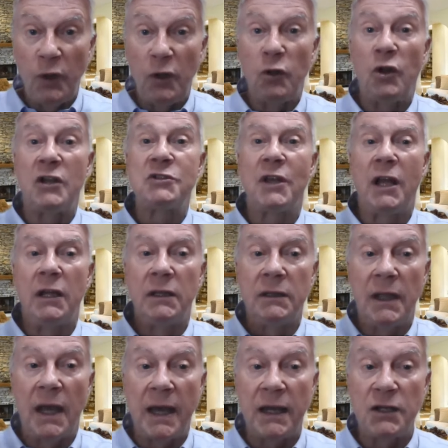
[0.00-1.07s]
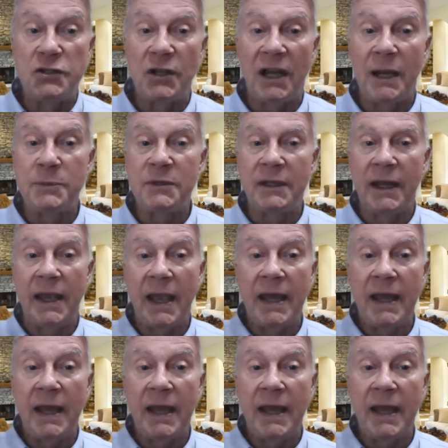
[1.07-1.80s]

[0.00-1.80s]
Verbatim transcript: We lost a lot of jobs, and they